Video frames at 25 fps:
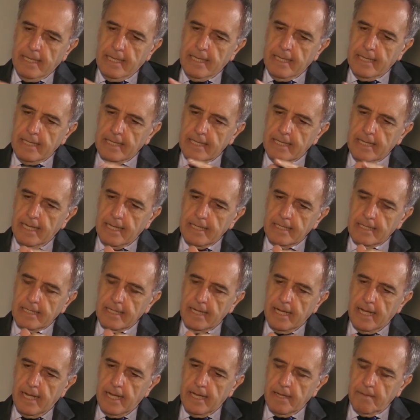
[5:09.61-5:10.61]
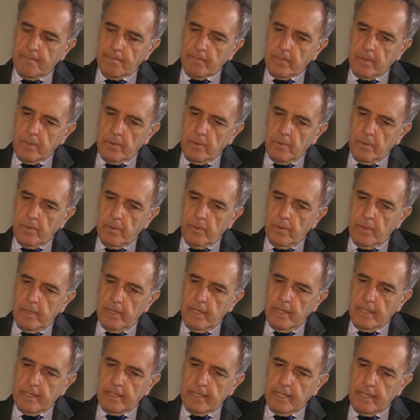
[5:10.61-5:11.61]
in that time
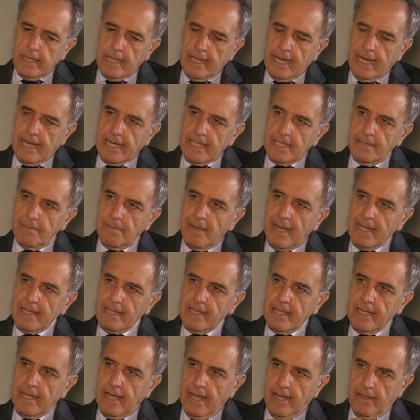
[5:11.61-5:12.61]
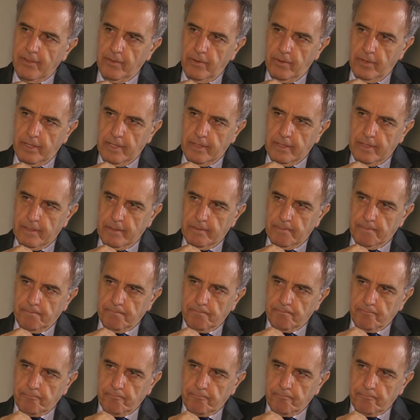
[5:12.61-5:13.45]
with charismatic Catholics.